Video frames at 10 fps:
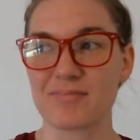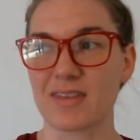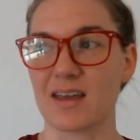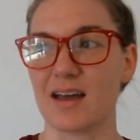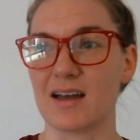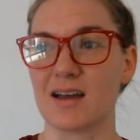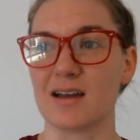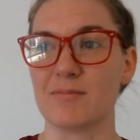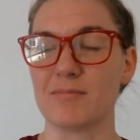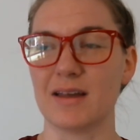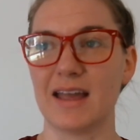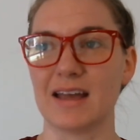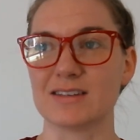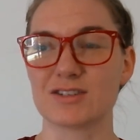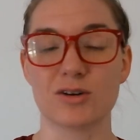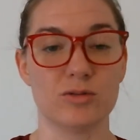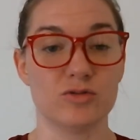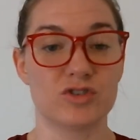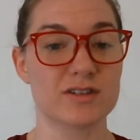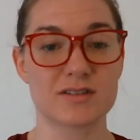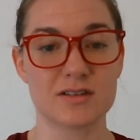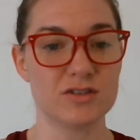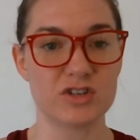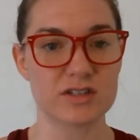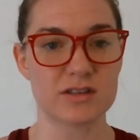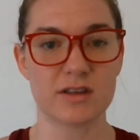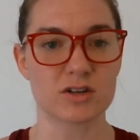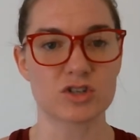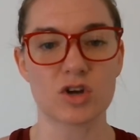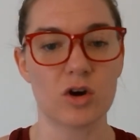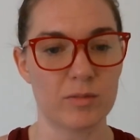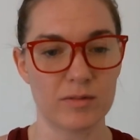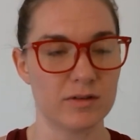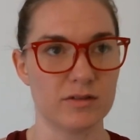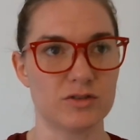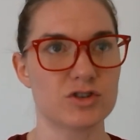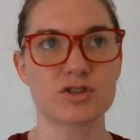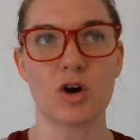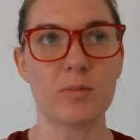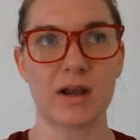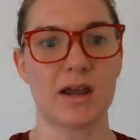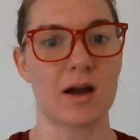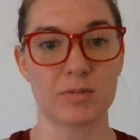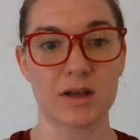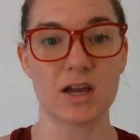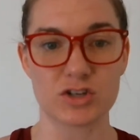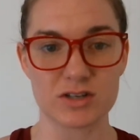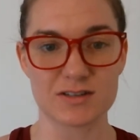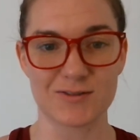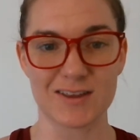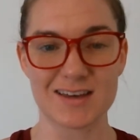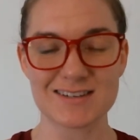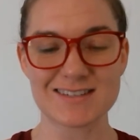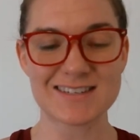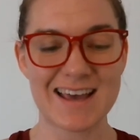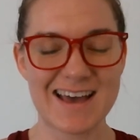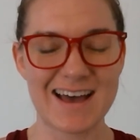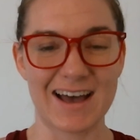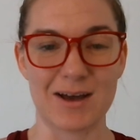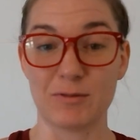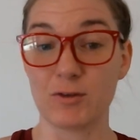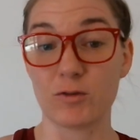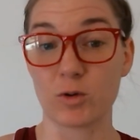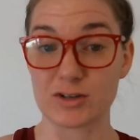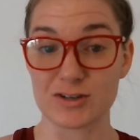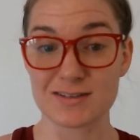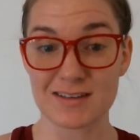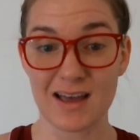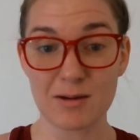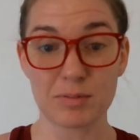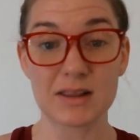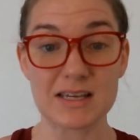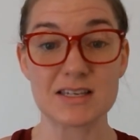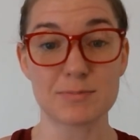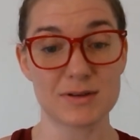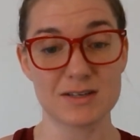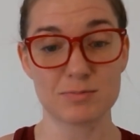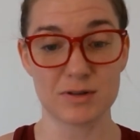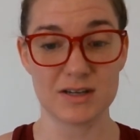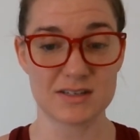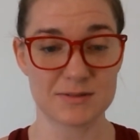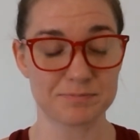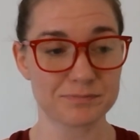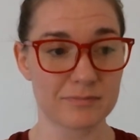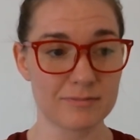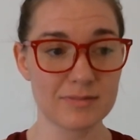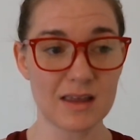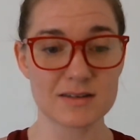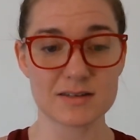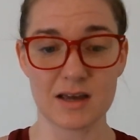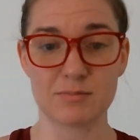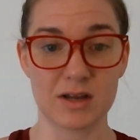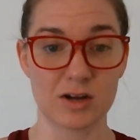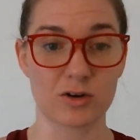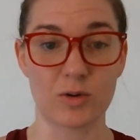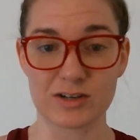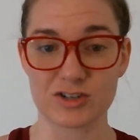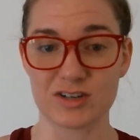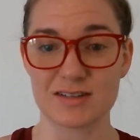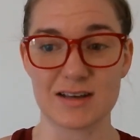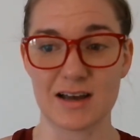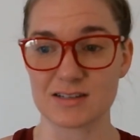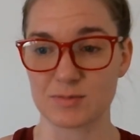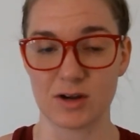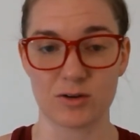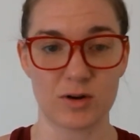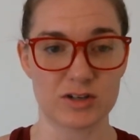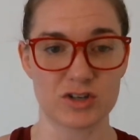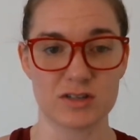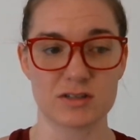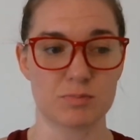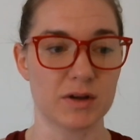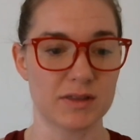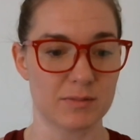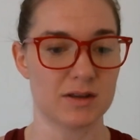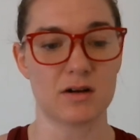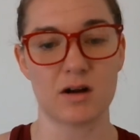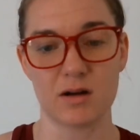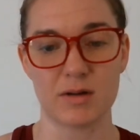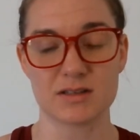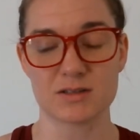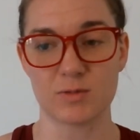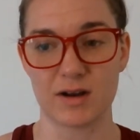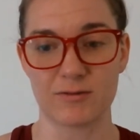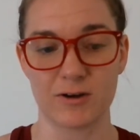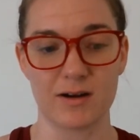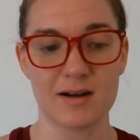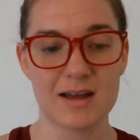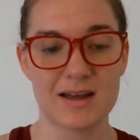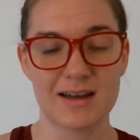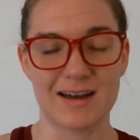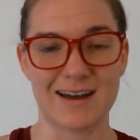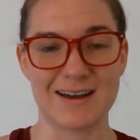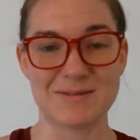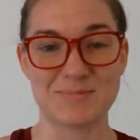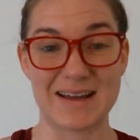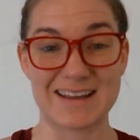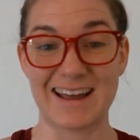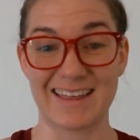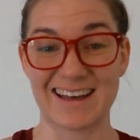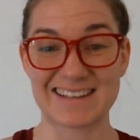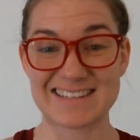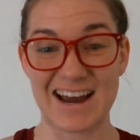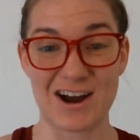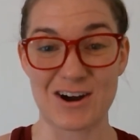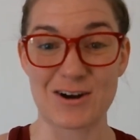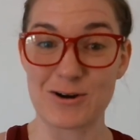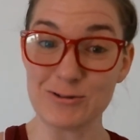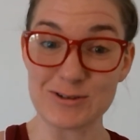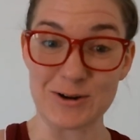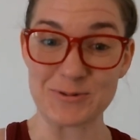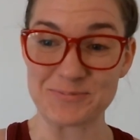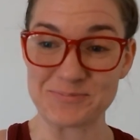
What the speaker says: And so just there's so many applications for this. If you have questions on that, please send me your questions, ask me your questions, put them in the comments, whatever. But yeah, that's our ozone.